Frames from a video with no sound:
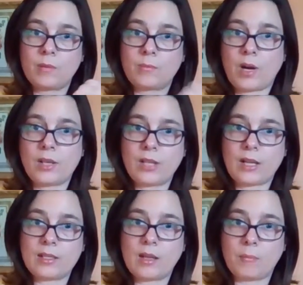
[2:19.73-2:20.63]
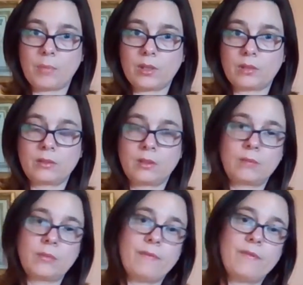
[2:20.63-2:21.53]
project number,
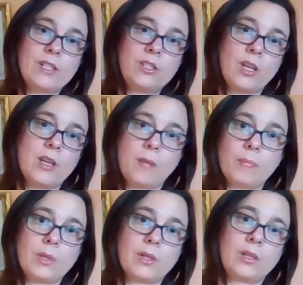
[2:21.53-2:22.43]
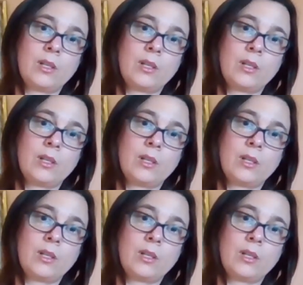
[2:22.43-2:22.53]
revision number.